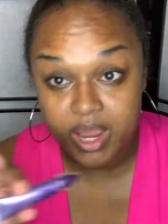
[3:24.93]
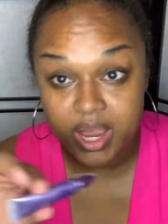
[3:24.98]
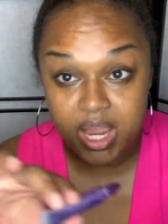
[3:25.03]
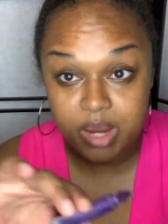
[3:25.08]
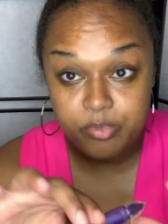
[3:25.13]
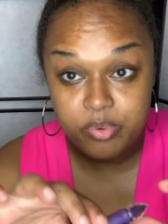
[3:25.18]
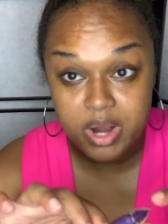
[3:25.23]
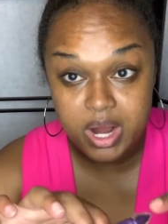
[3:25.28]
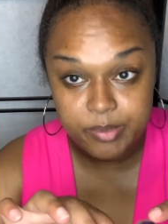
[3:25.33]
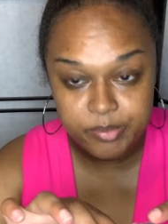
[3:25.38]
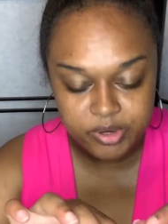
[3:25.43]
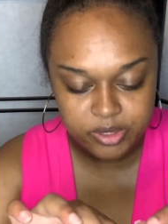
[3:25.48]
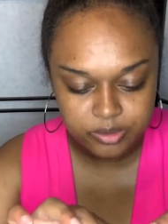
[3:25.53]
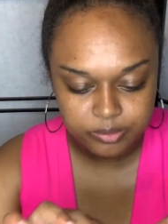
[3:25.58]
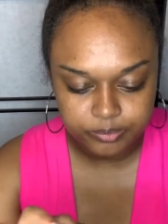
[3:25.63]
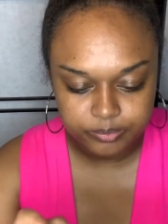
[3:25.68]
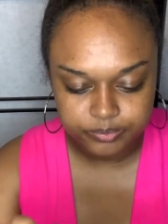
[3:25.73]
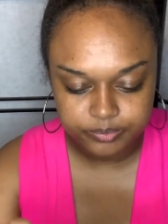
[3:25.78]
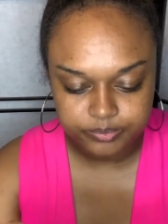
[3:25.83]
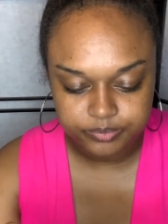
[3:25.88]
eye primer.
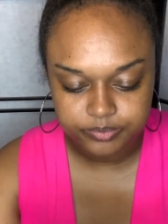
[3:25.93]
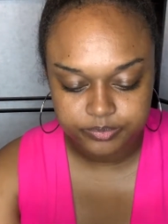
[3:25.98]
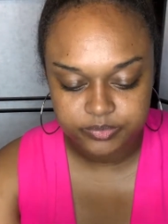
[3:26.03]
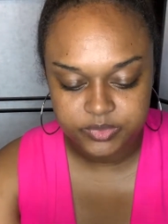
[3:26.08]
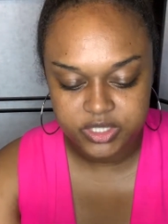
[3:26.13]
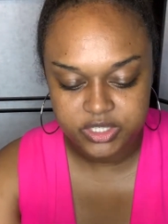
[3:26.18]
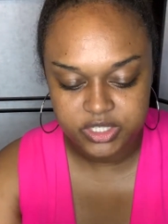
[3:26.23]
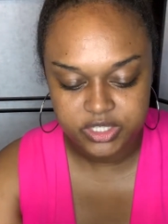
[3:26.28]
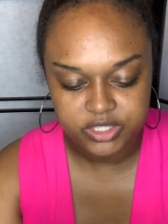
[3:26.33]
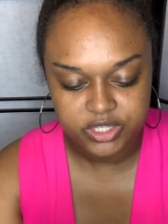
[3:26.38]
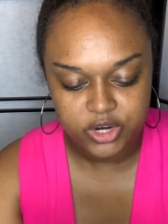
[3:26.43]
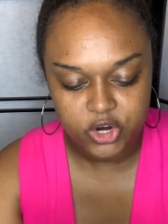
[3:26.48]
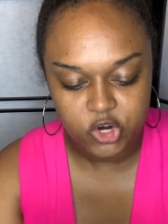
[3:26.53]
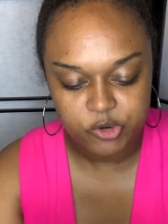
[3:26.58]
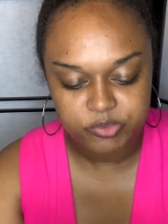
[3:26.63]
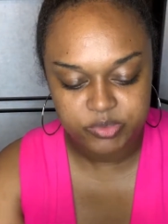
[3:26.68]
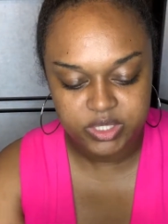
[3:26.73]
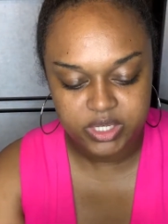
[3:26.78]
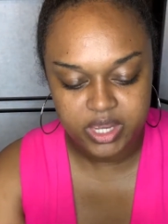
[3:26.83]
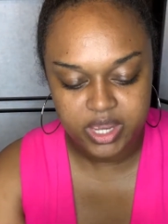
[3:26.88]
This is the Urban
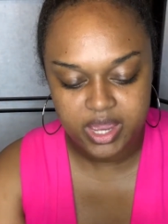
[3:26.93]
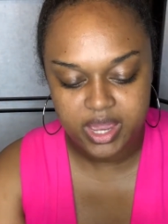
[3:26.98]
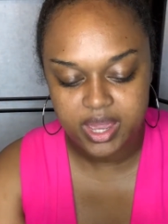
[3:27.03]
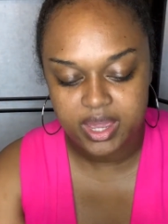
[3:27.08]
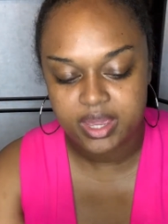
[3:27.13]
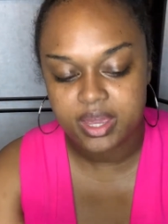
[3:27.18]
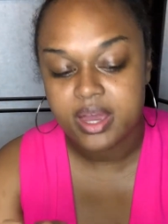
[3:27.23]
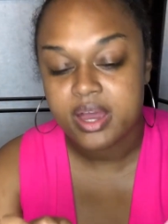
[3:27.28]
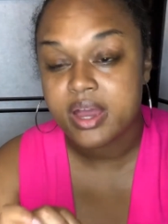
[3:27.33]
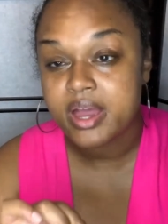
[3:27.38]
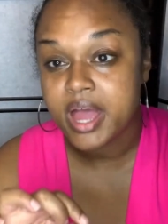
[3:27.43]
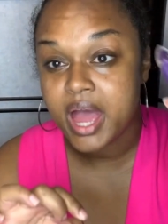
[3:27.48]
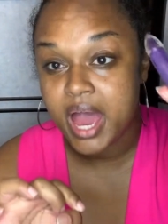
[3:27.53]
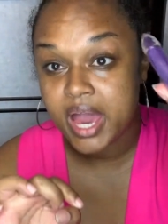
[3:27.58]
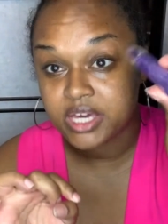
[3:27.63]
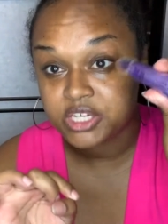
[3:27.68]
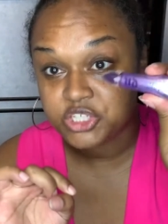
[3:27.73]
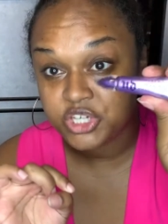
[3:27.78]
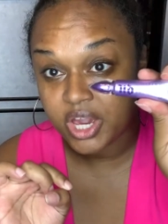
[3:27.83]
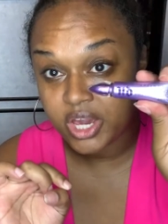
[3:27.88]
Decay
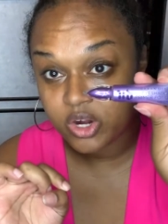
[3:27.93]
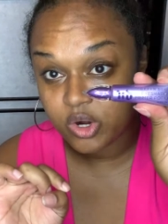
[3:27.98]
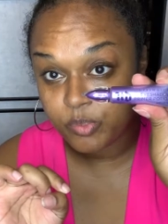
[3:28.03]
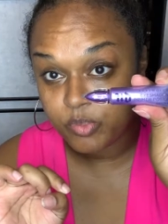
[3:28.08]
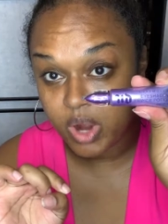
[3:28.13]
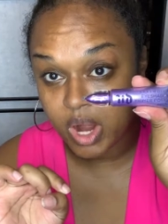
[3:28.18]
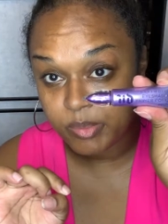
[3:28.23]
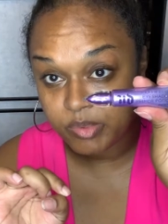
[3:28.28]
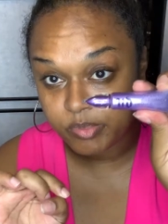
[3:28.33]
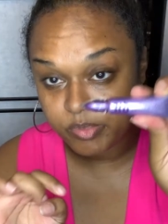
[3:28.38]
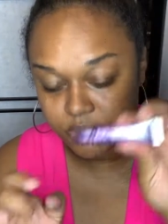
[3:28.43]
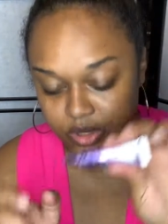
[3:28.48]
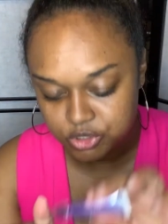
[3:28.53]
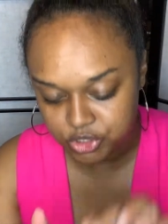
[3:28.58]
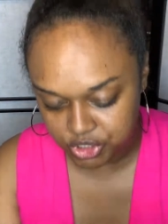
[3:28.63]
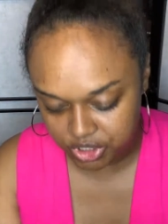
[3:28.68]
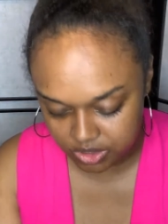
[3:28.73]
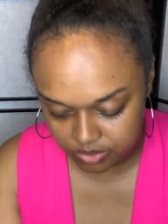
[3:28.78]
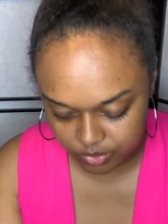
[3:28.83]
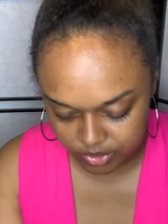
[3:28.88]
Eyeshadow Primer
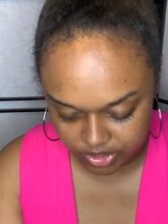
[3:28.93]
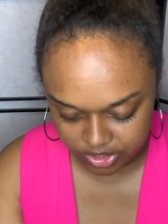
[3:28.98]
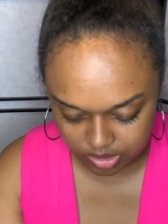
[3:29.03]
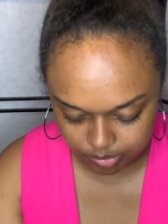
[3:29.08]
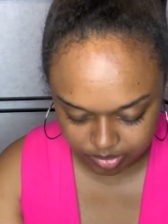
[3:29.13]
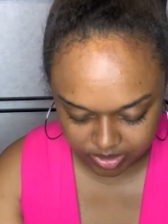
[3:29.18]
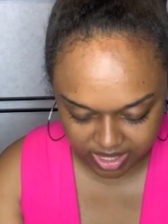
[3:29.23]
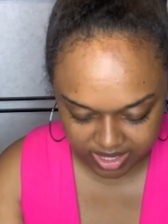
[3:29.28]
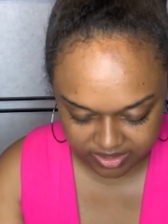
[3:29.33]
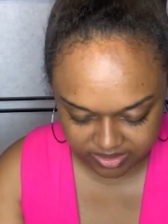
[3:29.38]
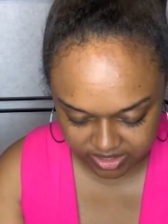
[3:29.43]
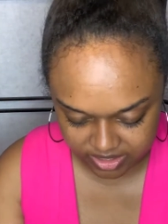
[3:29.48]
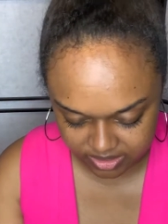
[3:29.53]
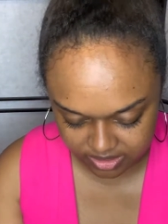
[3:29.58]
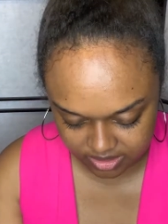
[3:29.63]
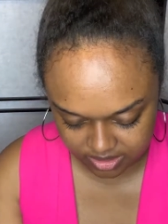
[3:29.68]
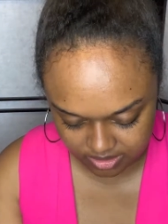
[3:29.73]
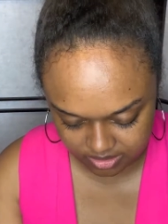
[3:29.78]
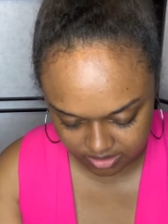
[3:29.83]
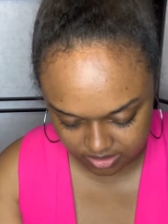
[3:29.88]
Potion. We're going to apply
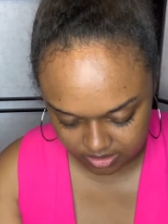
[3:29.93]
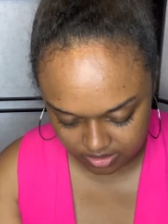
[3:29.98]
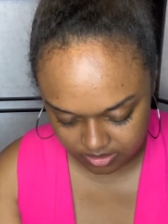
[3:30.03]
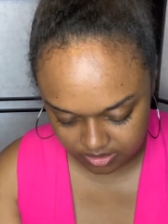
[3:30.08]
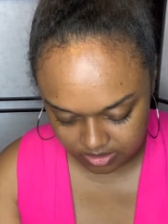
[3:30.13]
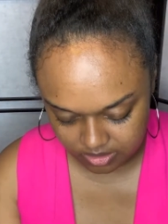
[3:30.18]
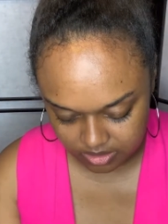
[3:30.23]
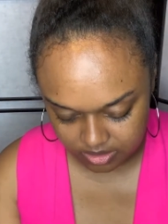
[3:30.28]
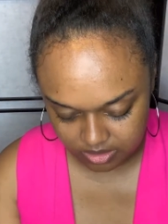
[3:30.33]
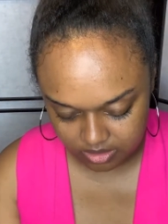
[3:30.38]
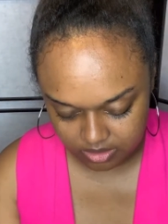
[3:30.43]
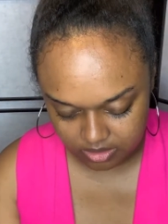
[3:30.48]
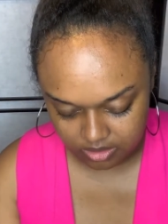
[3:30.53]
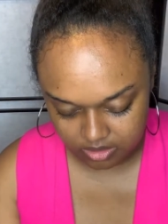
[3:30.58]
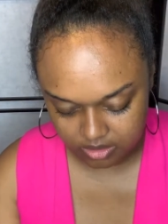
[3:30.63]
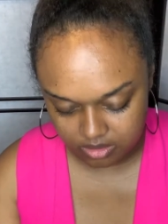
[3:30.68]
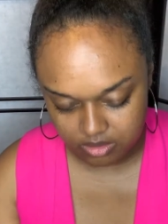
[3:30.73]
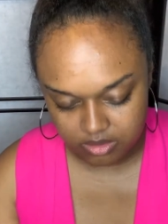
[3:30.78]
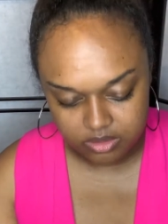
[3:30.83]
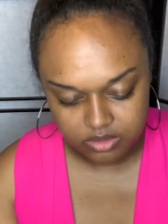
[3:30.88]
this
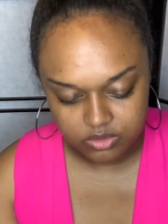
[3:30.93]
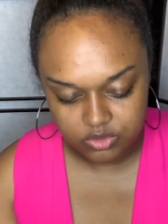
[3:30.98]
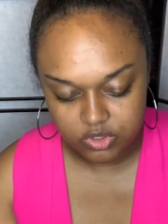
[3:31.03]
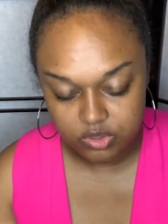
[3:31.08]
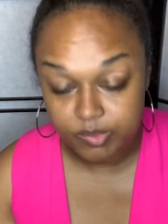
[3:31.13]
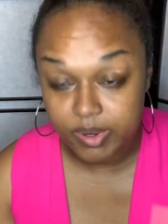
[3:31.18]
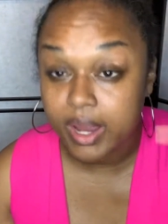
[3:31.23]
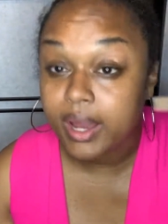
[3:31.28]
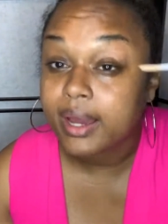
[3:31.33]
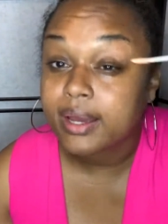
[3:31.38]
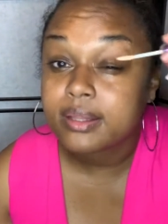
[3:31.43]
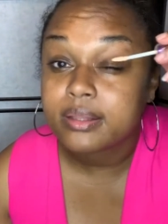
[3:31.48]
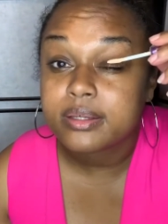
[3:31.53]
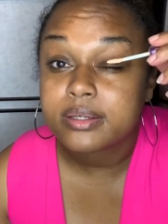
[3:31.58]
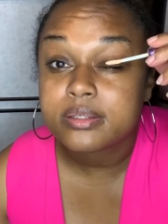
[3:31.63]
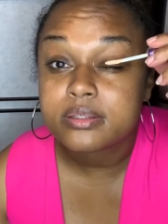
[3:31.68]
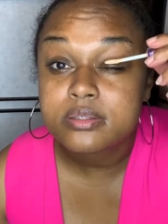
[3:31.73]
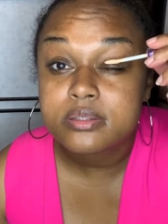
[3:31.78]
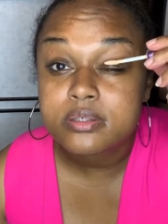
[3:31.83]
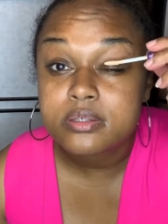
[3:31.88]
to my
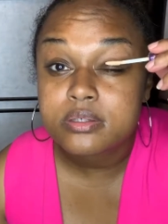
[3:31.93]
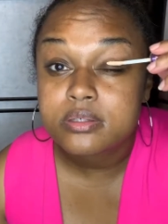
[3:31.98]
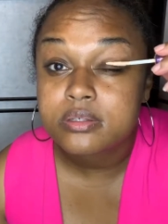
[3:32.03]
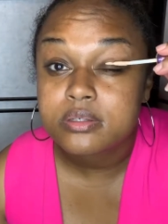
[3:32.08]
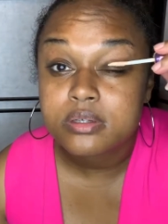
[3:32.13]
eyelids.